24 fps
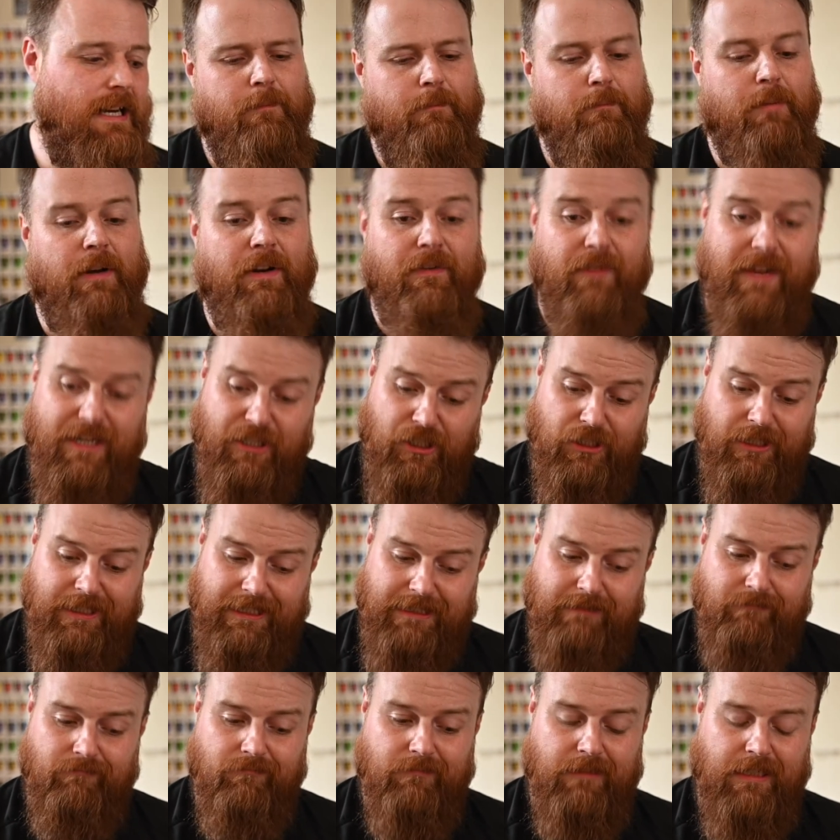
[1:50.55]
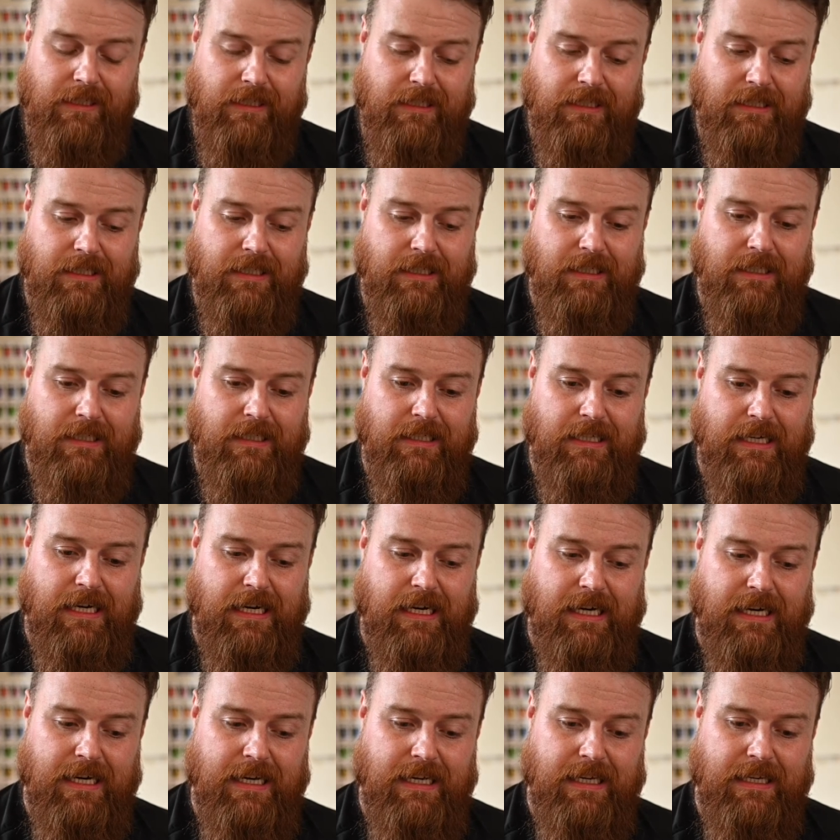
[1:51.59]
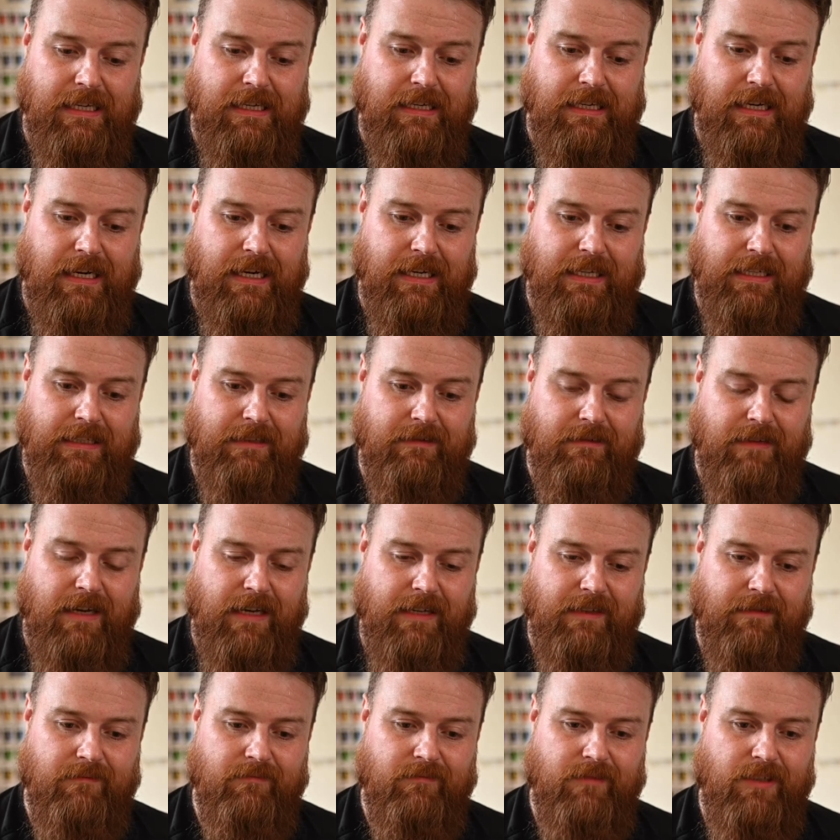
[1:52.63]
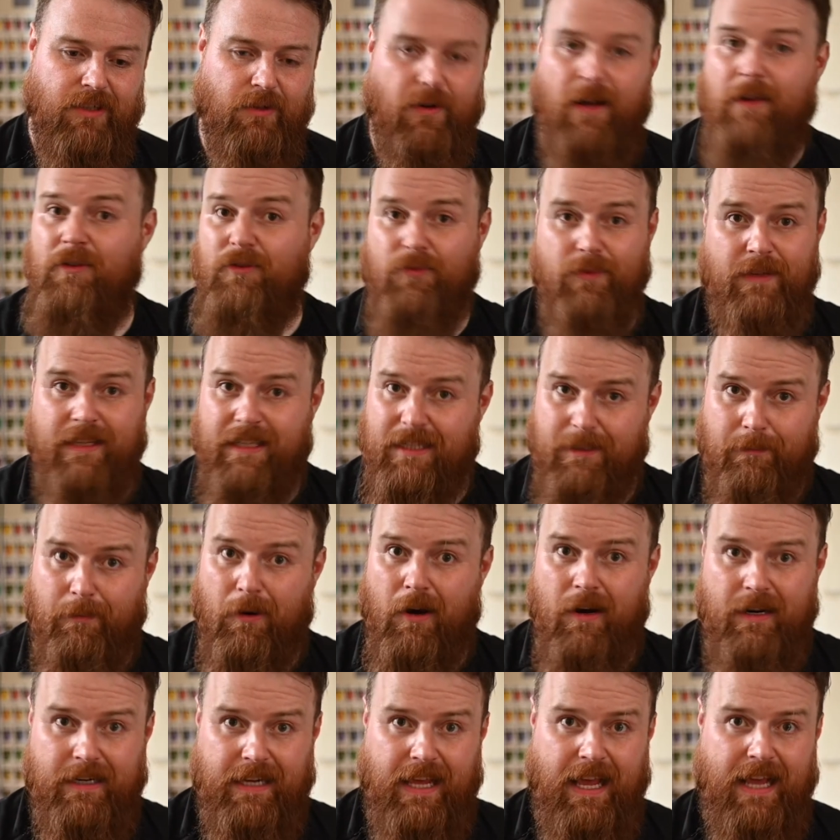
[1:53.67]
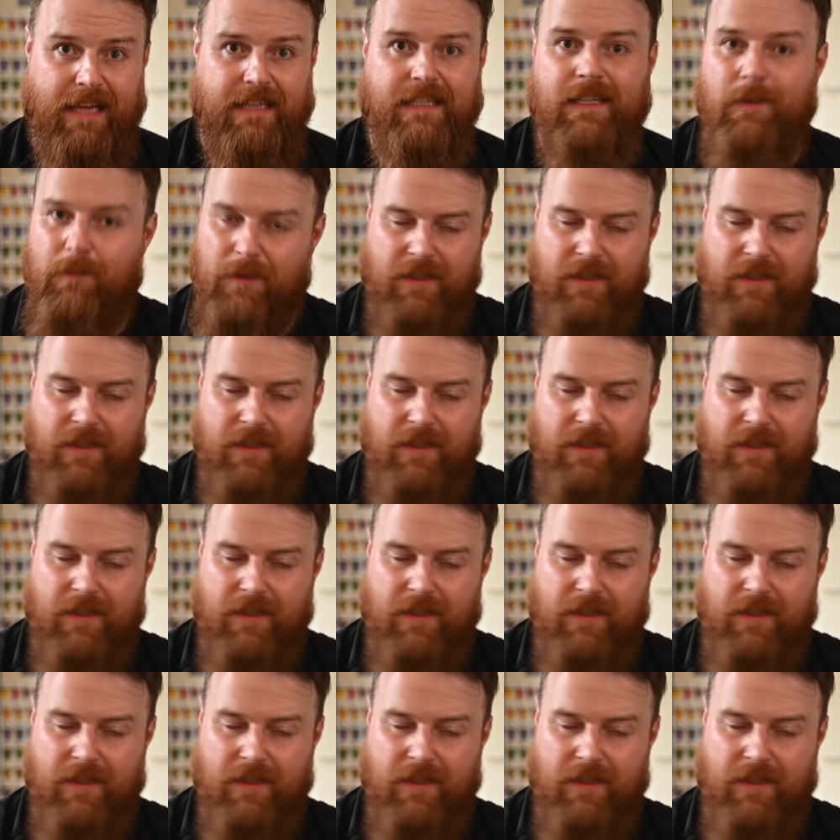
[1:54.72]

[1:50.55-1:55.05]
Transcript: But eventually, I was really into podcasting.